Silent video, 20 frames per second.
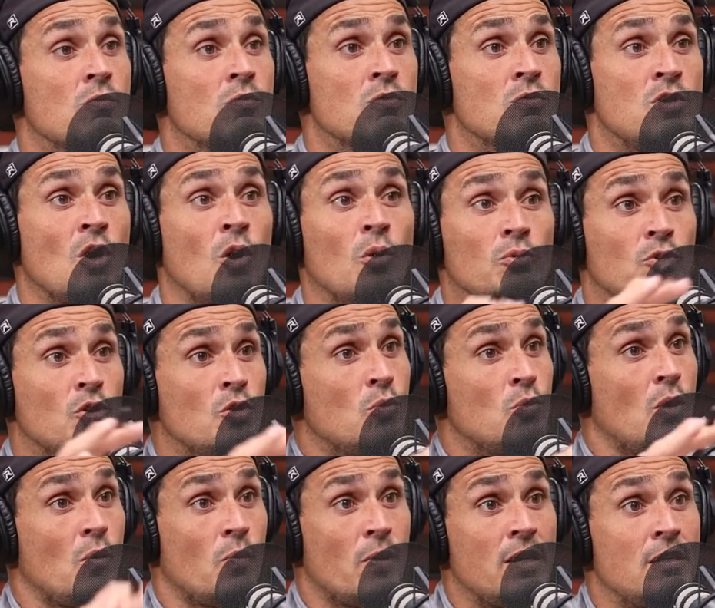don't do
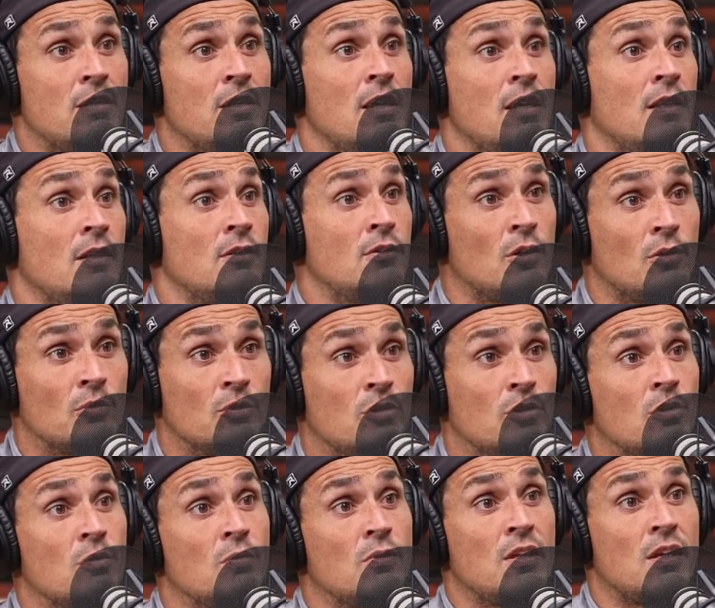what we did and don't
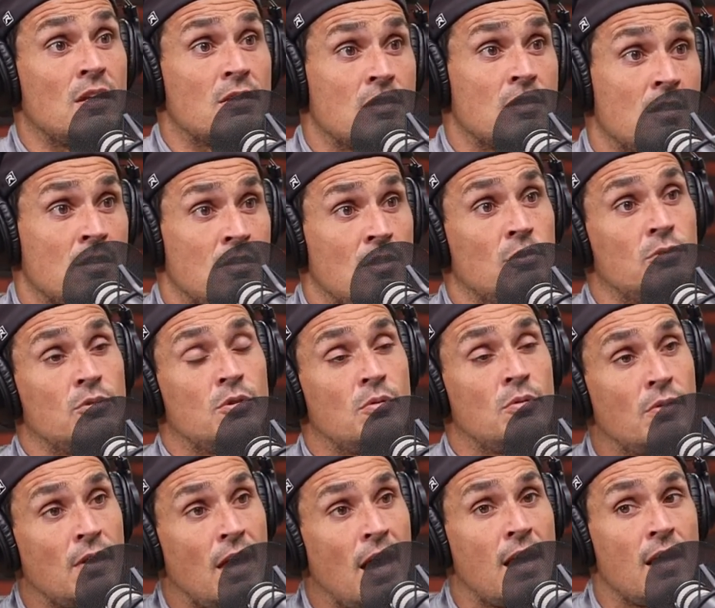do this and don't do
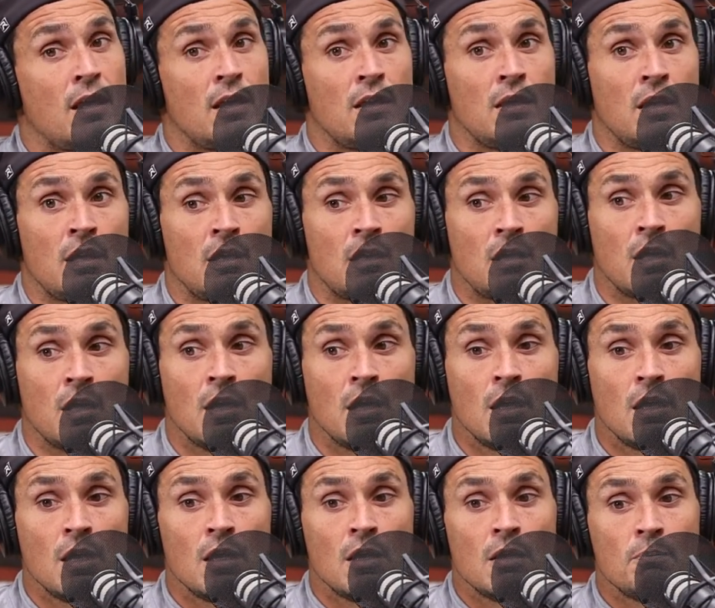that. And then,
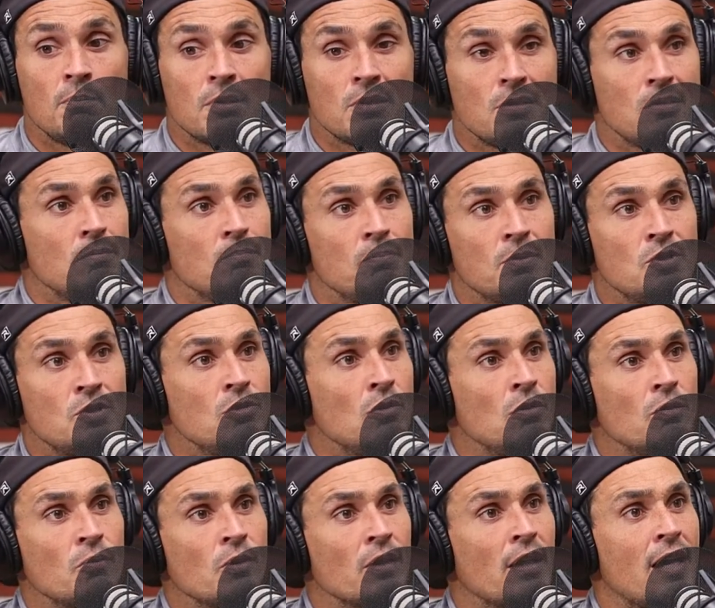but you
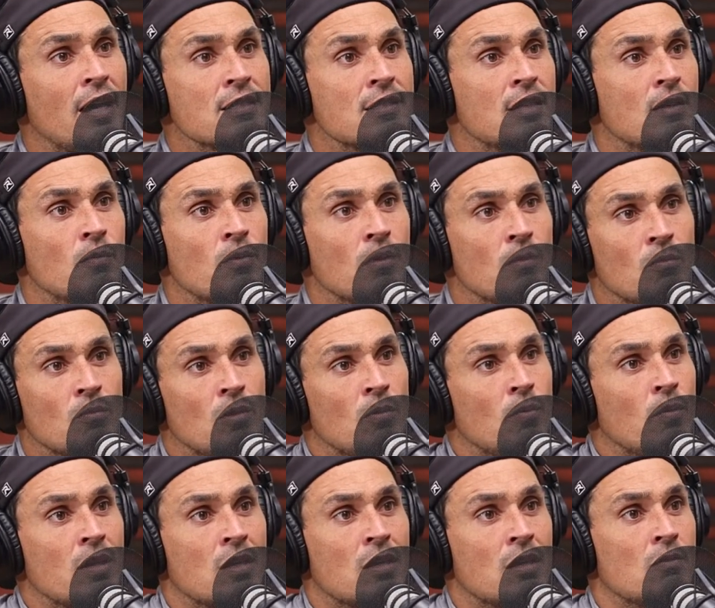don't realize that what
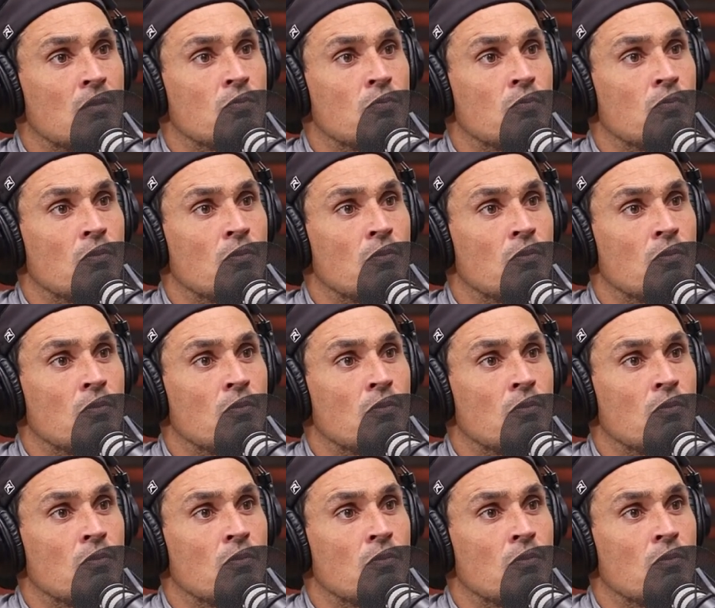we could,